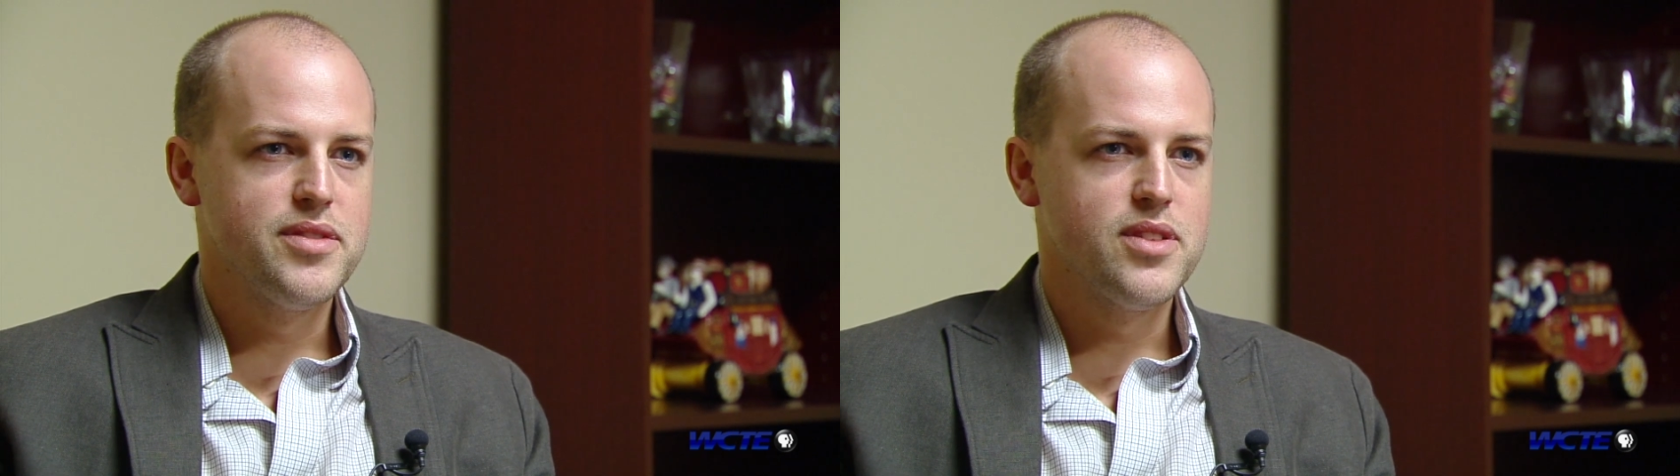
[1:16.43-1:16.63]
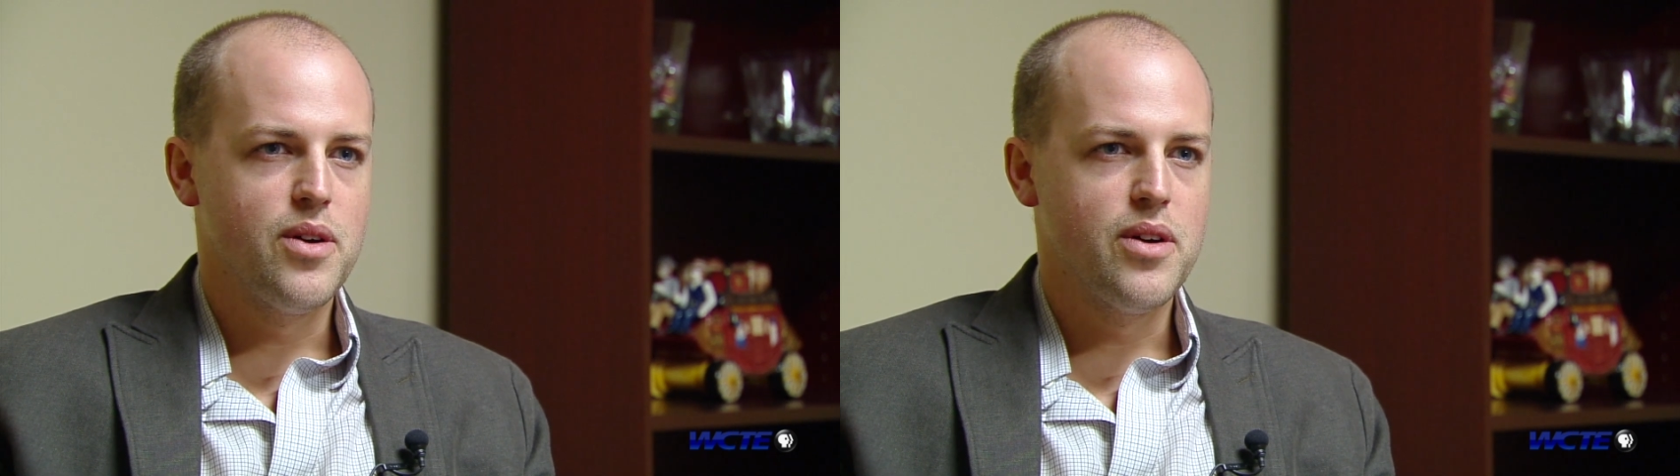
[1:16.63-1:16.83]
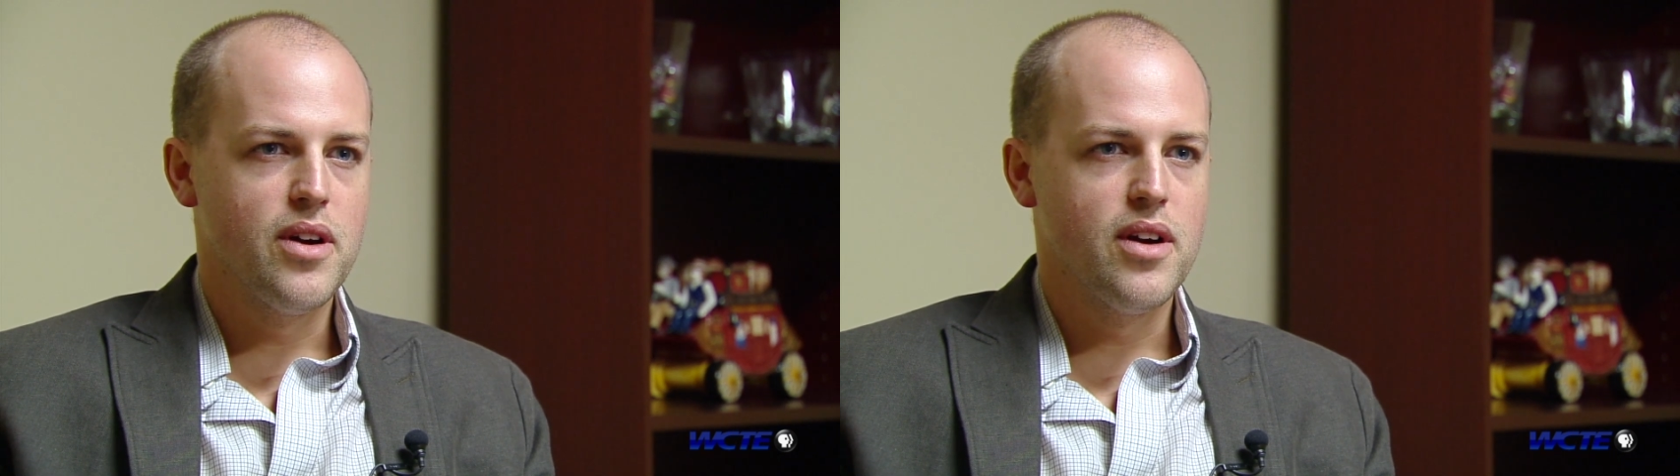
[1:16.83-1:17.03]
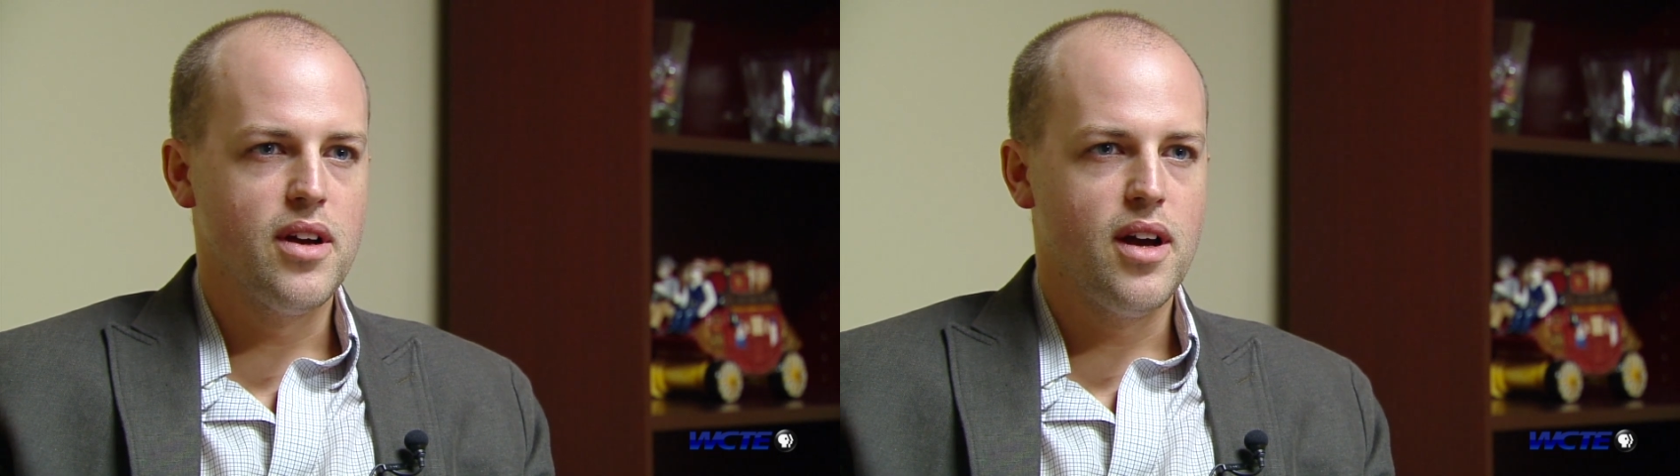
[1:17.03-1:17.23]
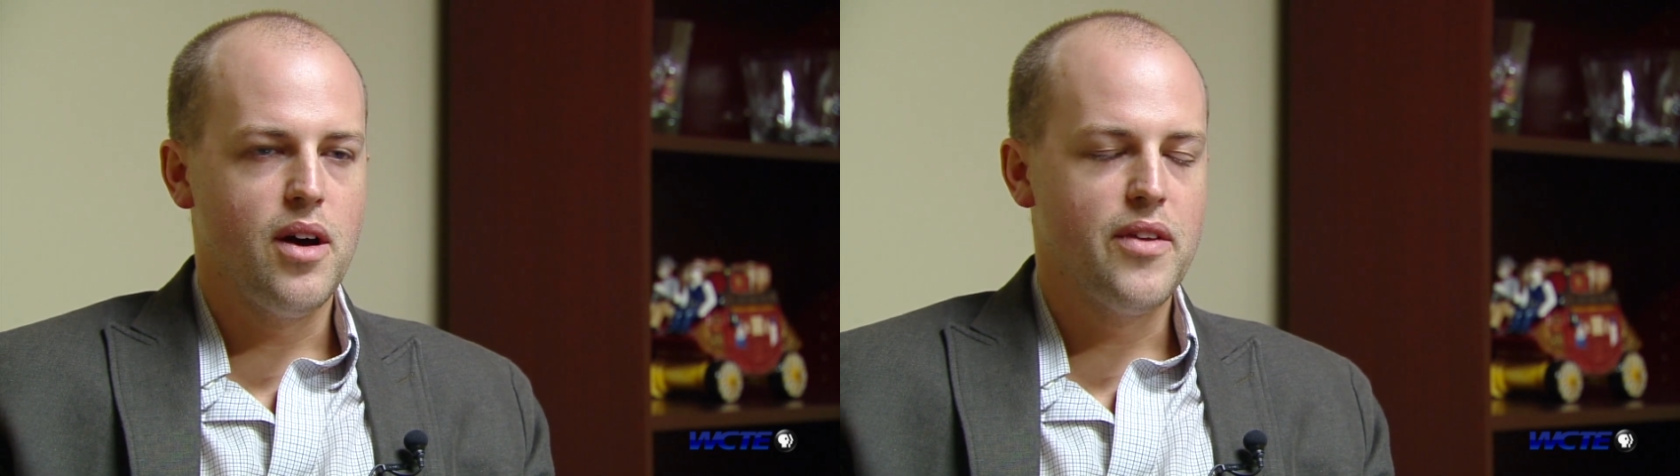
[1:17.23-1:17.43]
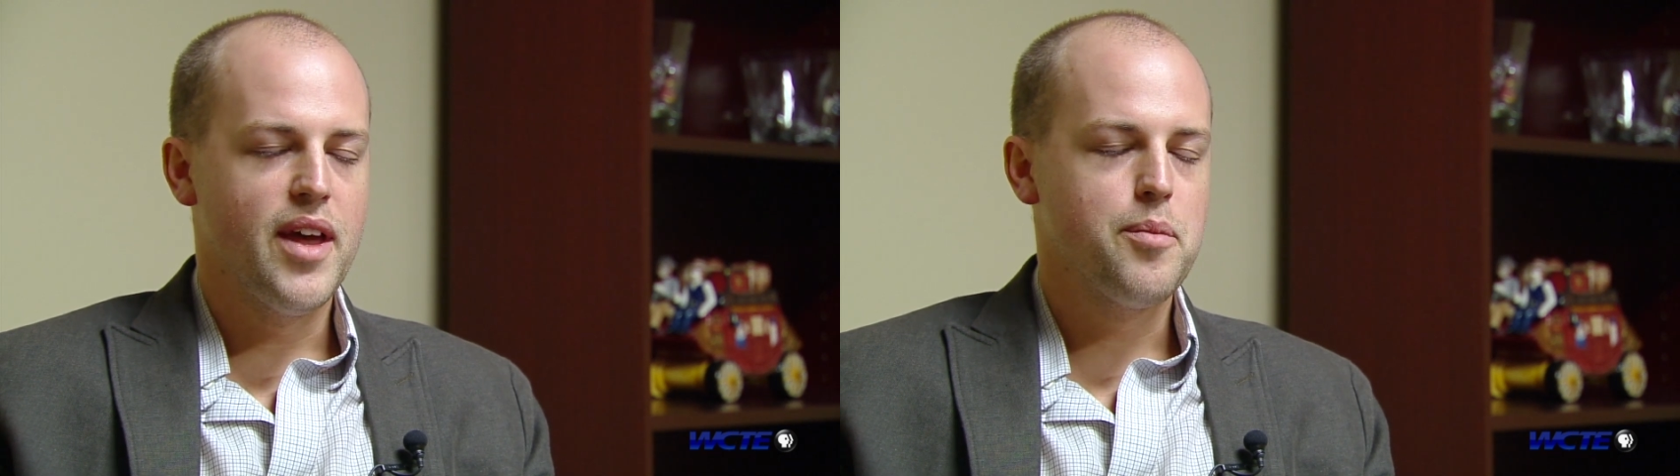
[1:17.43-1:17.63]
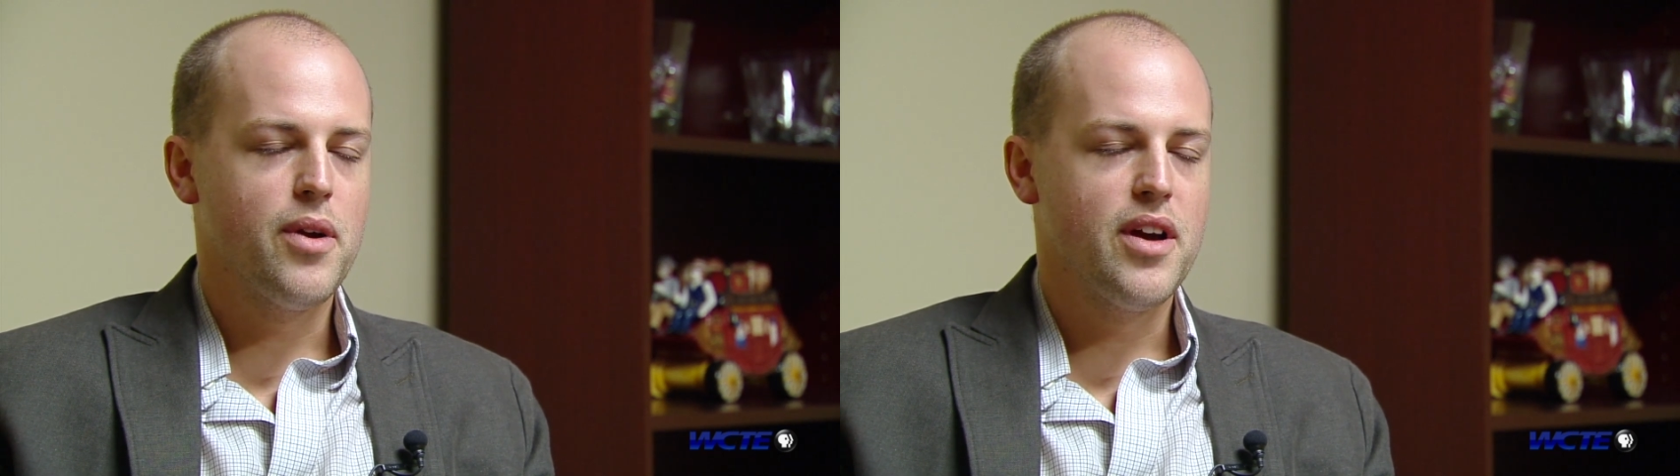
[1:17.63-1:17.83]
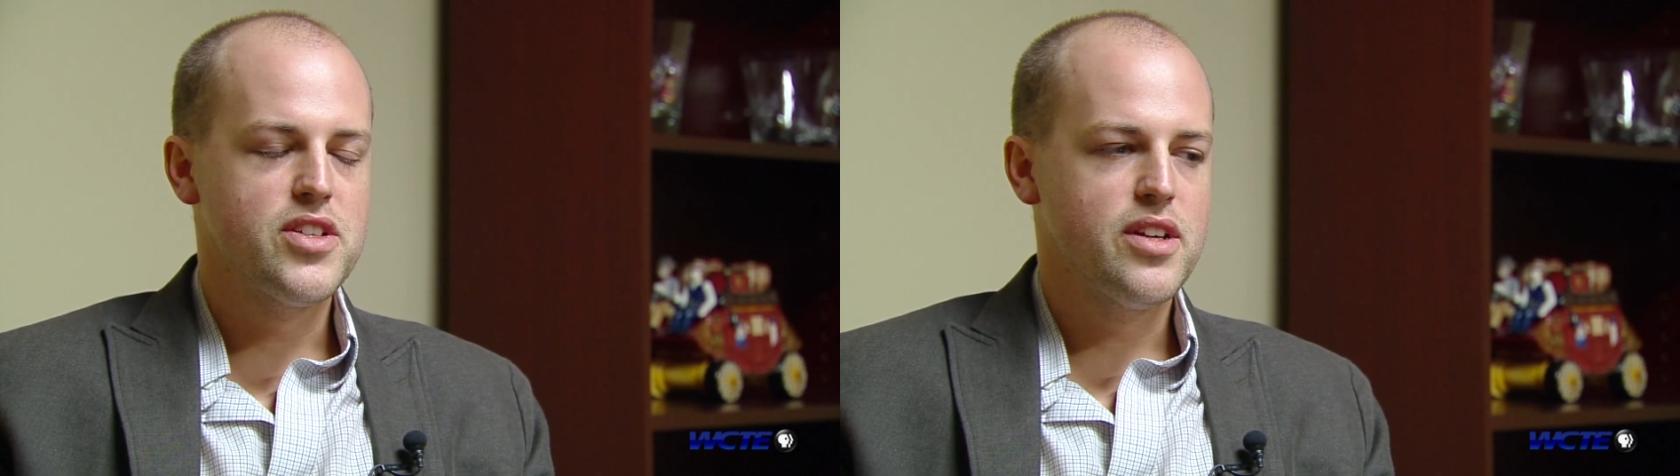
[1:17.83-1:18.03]
Solar on that
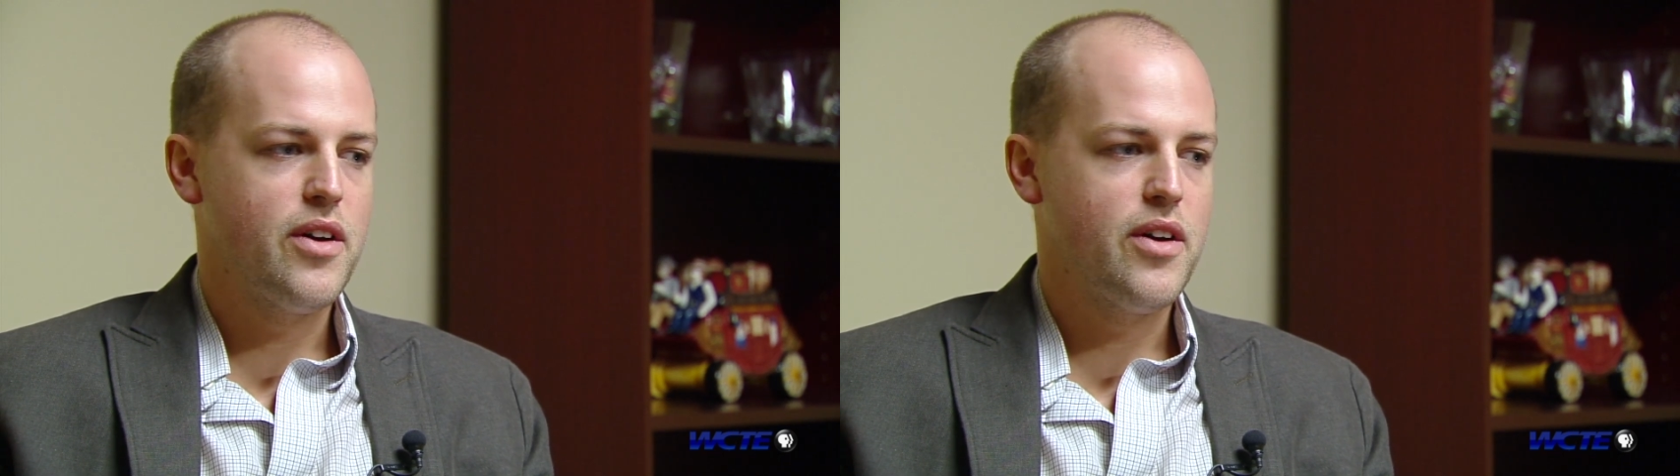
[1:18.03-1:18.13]
project,